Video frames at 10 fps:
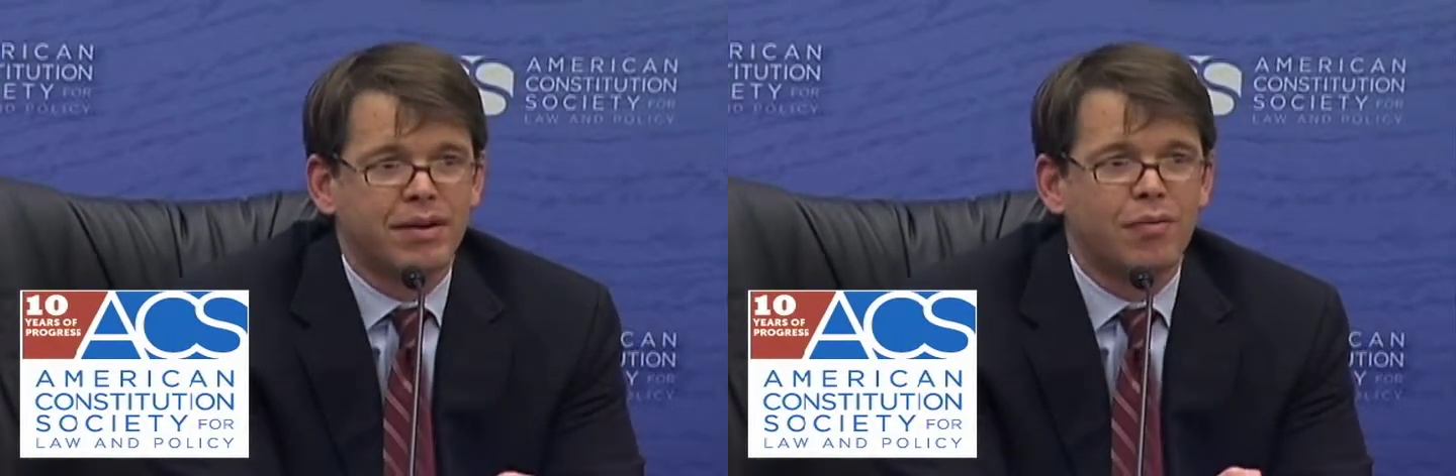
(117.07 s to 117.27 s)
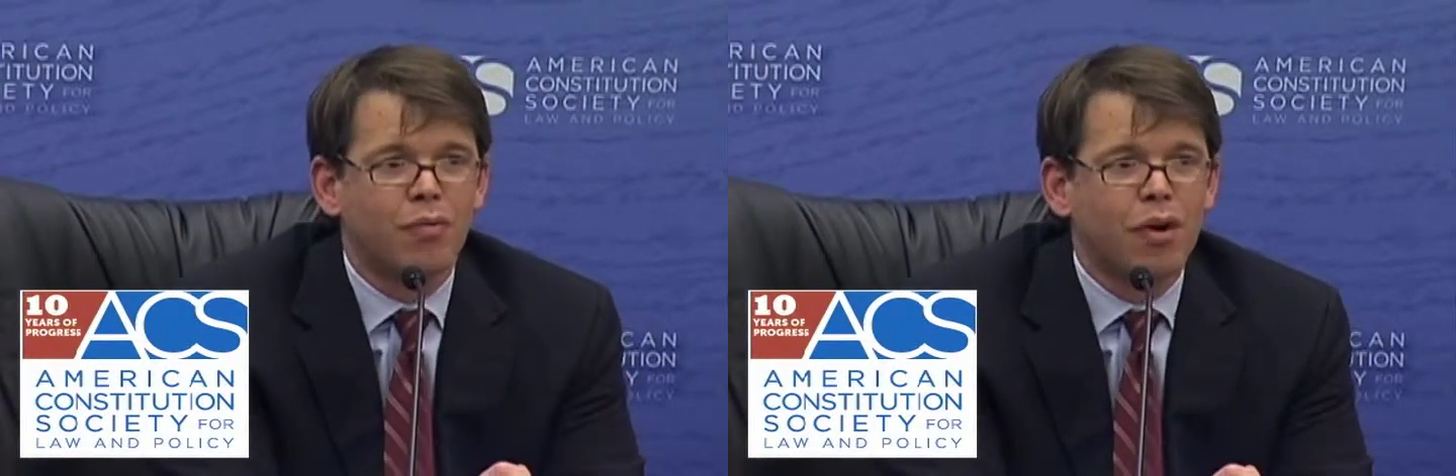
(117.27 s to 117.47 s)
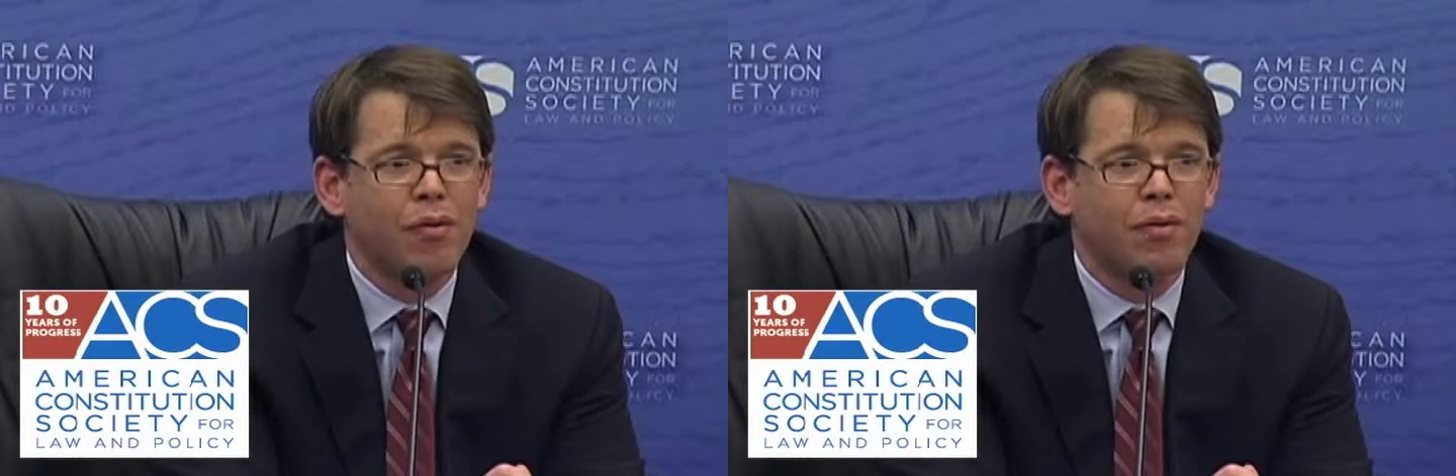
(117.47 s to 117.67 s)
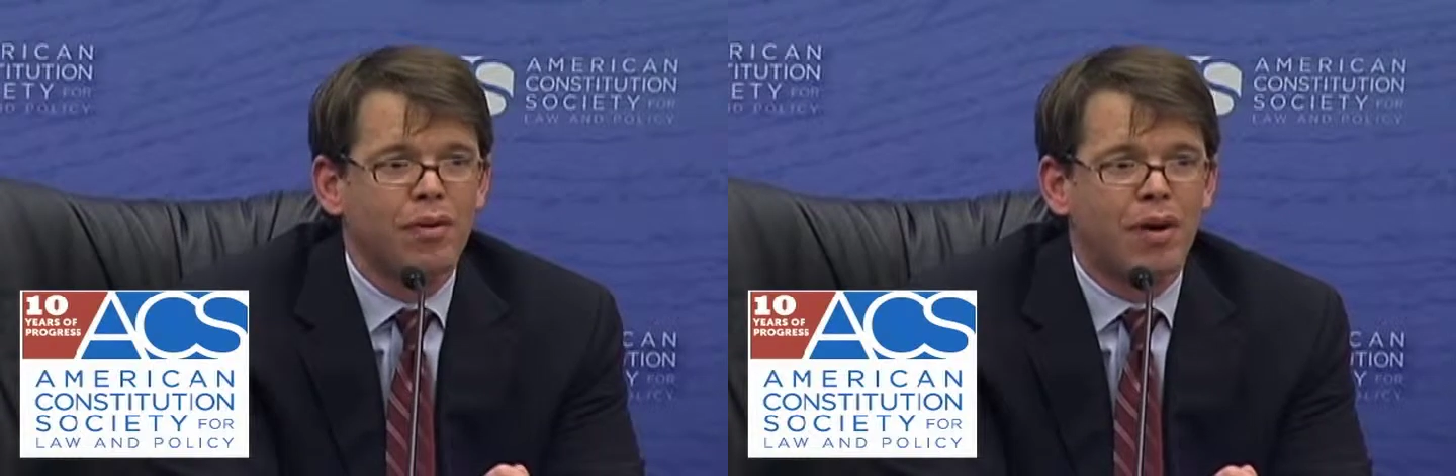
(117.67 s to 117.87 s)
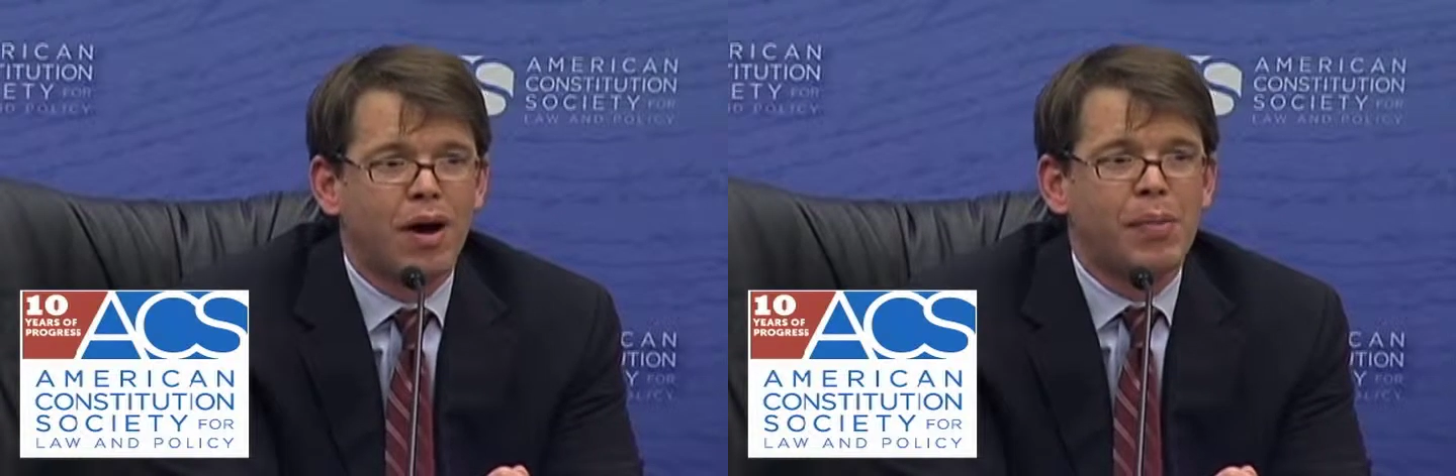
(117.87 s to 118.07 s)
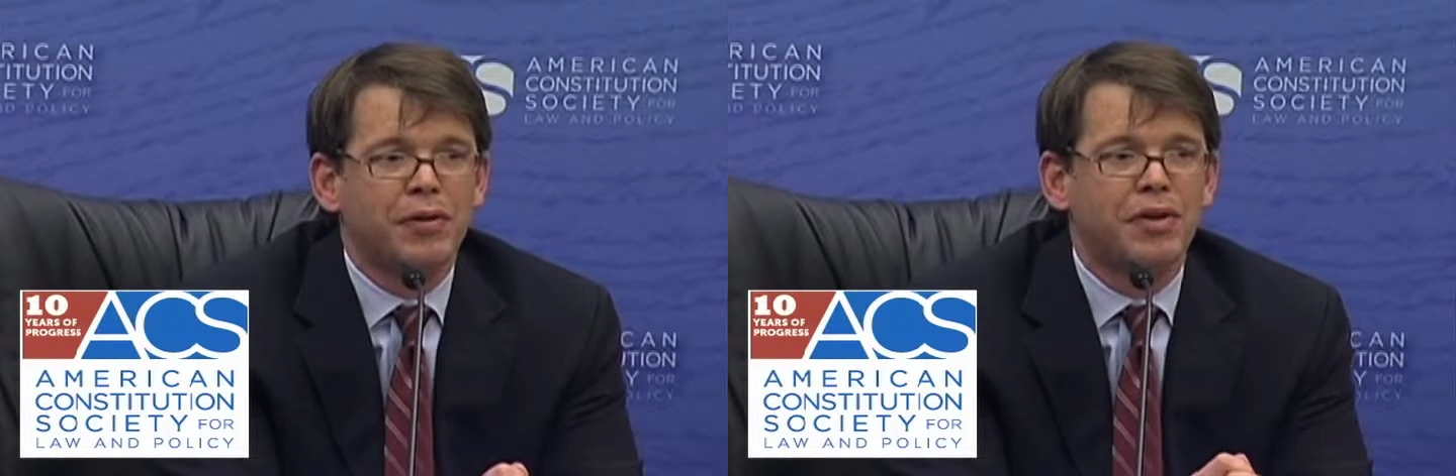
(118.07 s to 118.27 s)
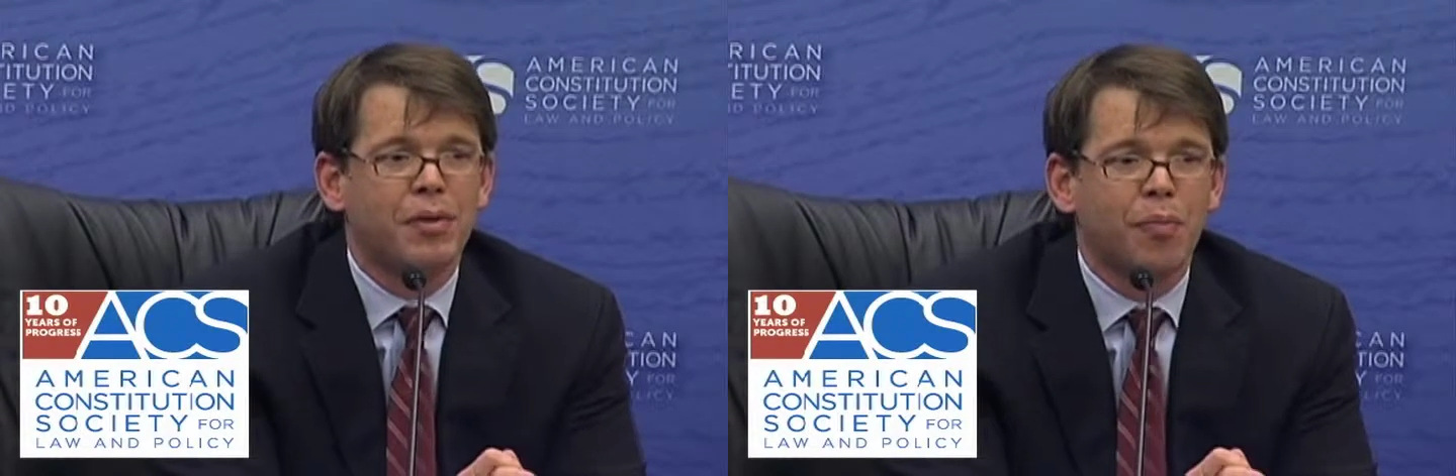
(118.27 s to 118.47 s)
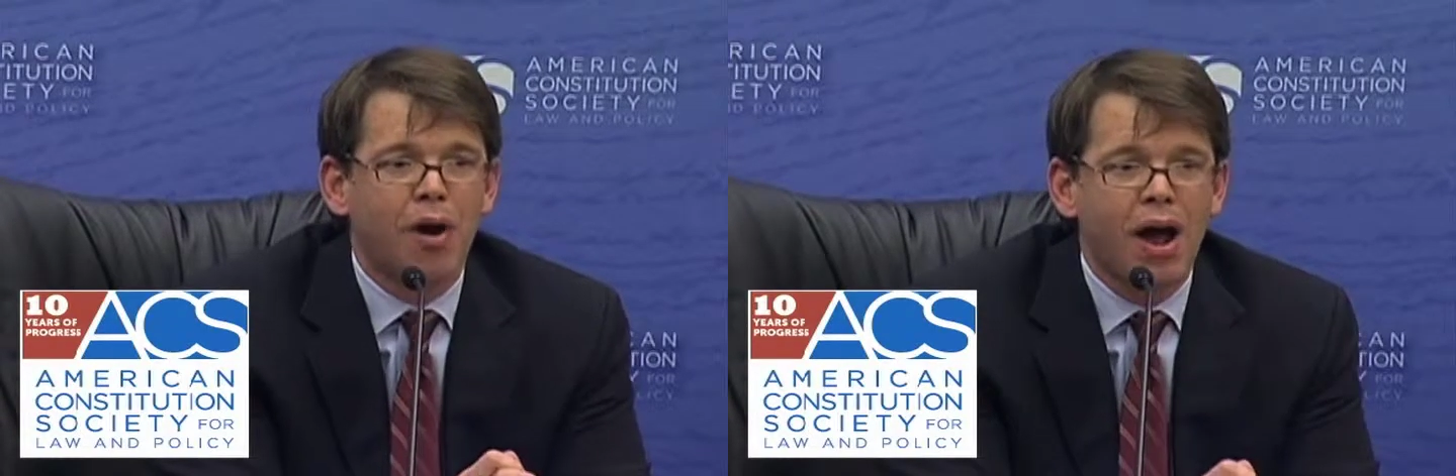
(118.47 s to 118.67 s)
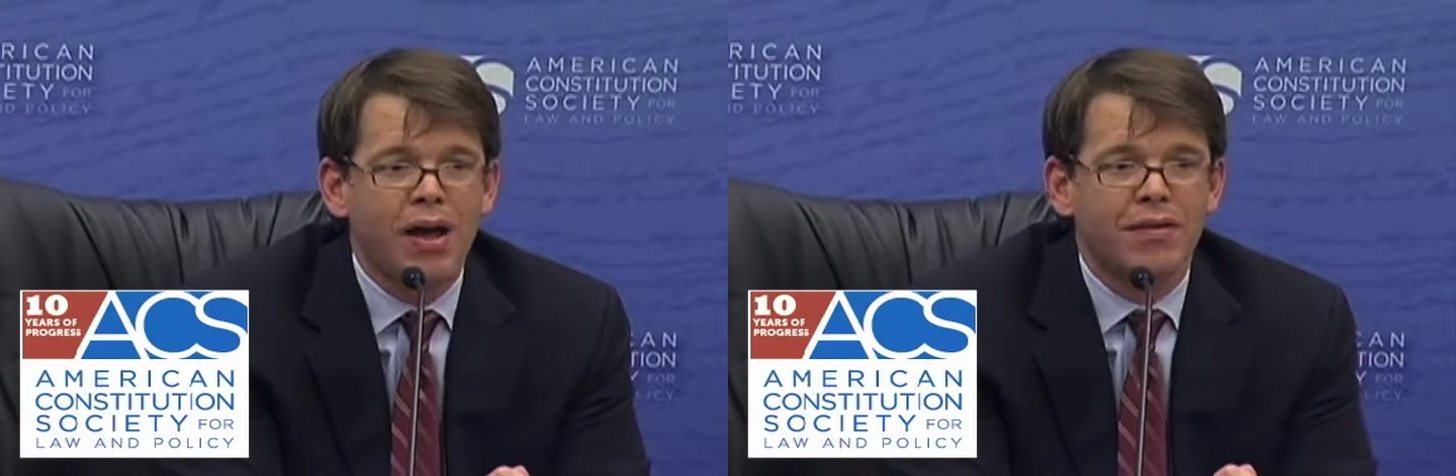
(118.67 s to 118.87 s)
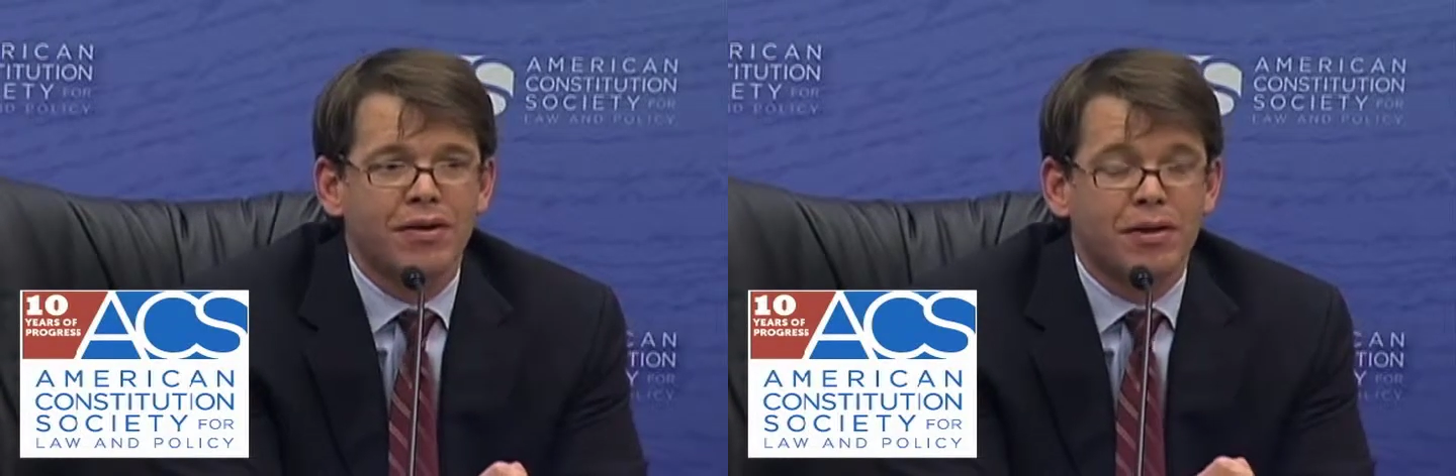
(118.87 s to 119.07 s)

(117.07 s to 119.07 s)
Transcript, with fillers: wrote about the deprive,